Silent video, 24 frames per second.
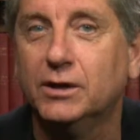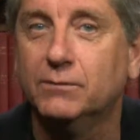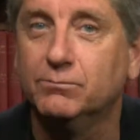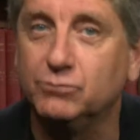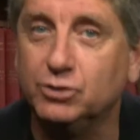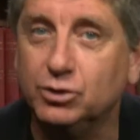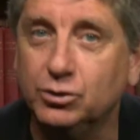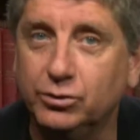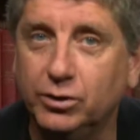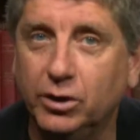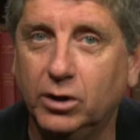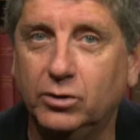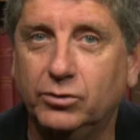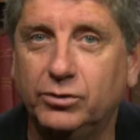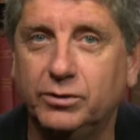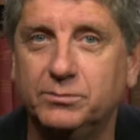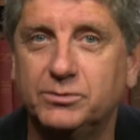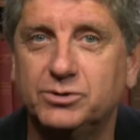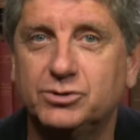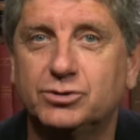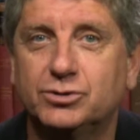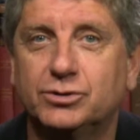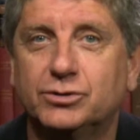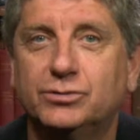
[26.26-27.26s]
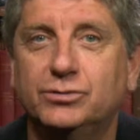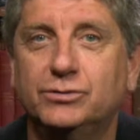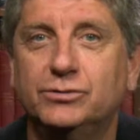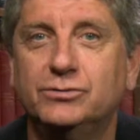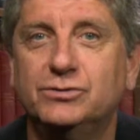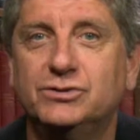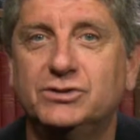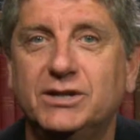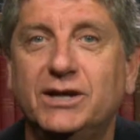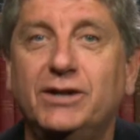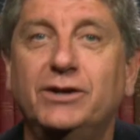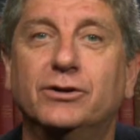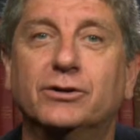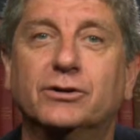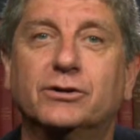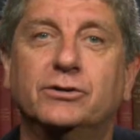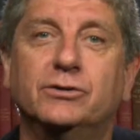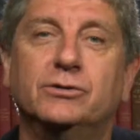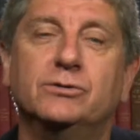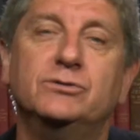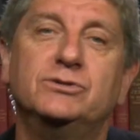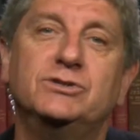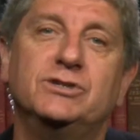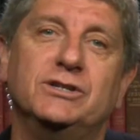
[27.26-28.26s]
you know that Mr. Cruz, Senator
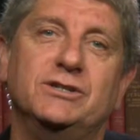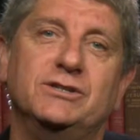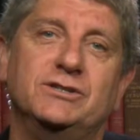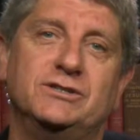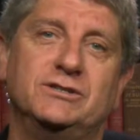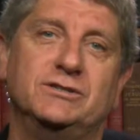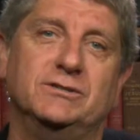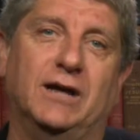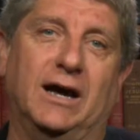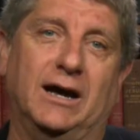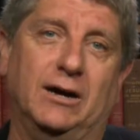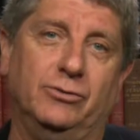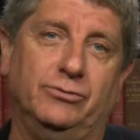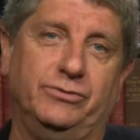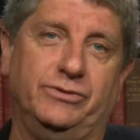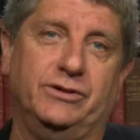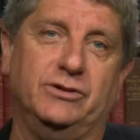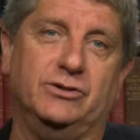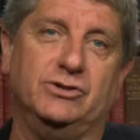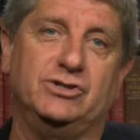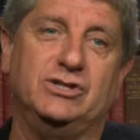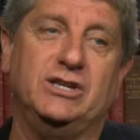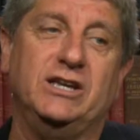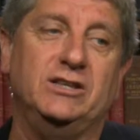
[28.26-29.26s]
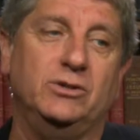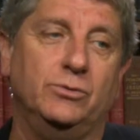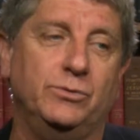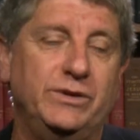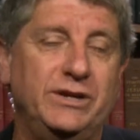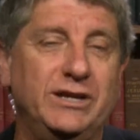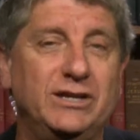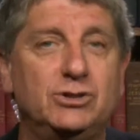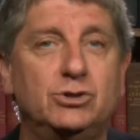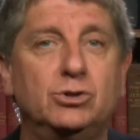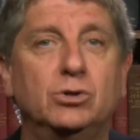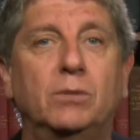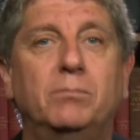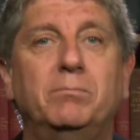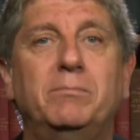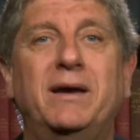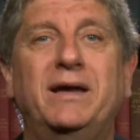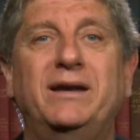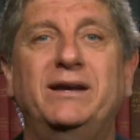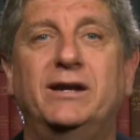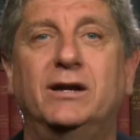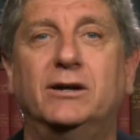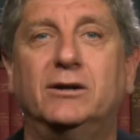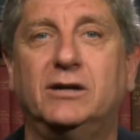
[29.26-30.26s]
Cruz, is out there saying that we need to
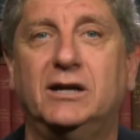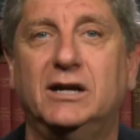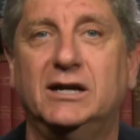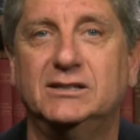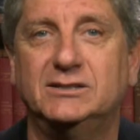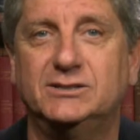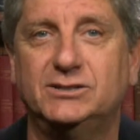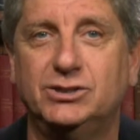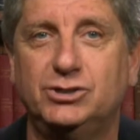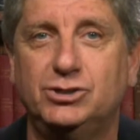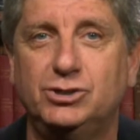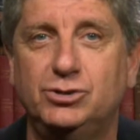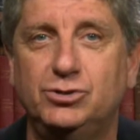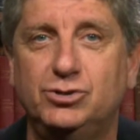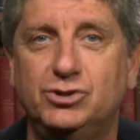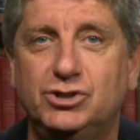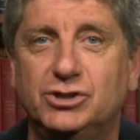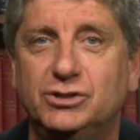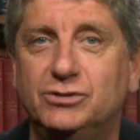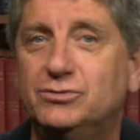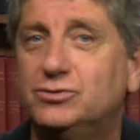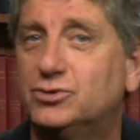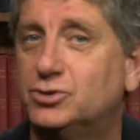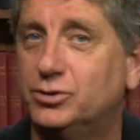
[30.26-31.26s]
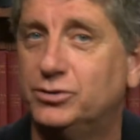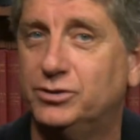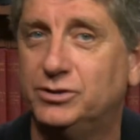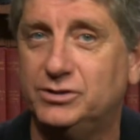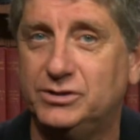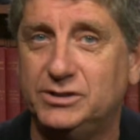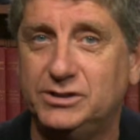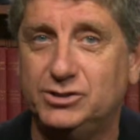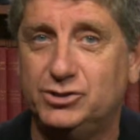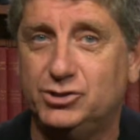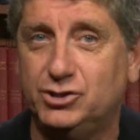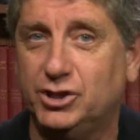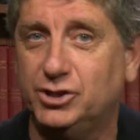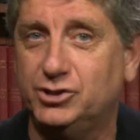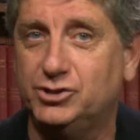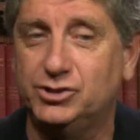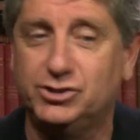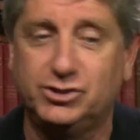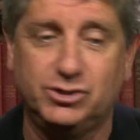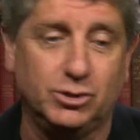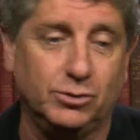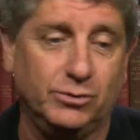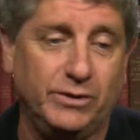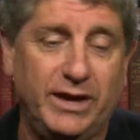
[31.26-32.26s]
amend our Constitution so that these
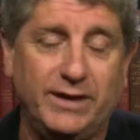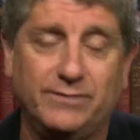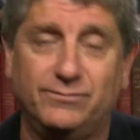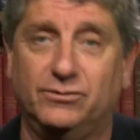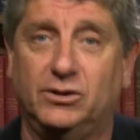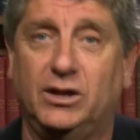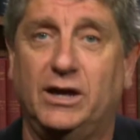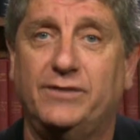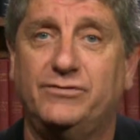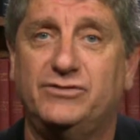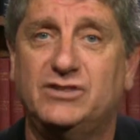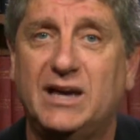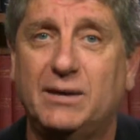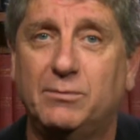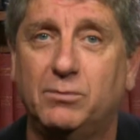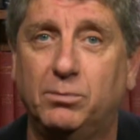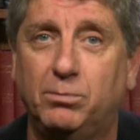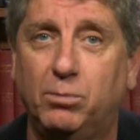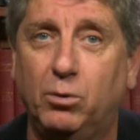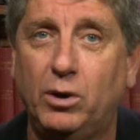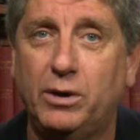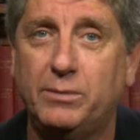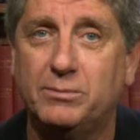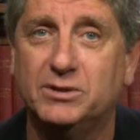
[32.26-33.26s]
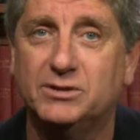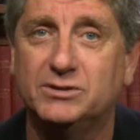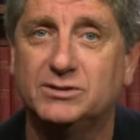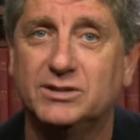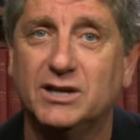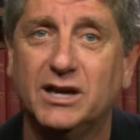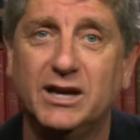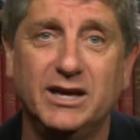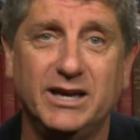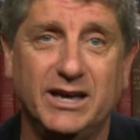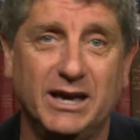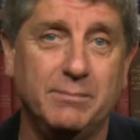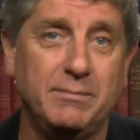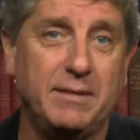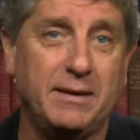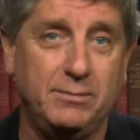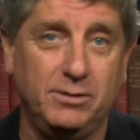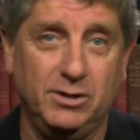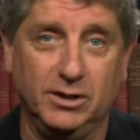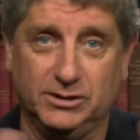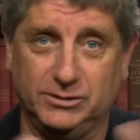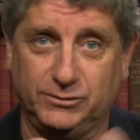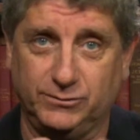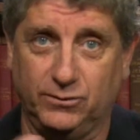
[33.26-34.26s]
judges don't have lifetime appointments and
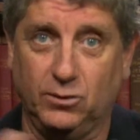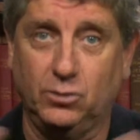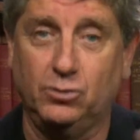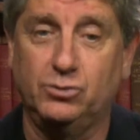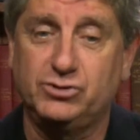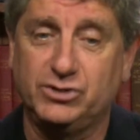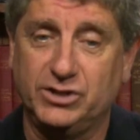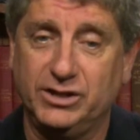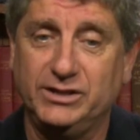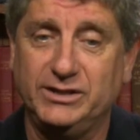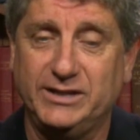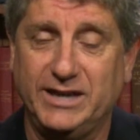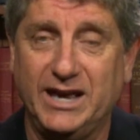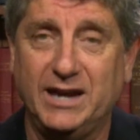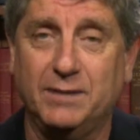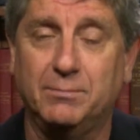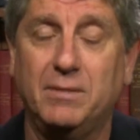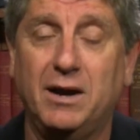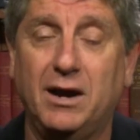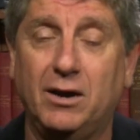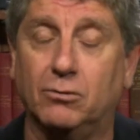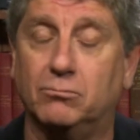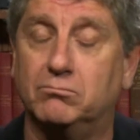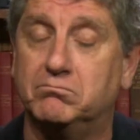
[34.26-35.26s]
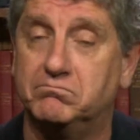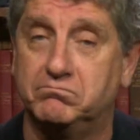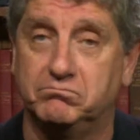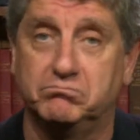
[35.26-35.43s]
maybe us voters can get them out.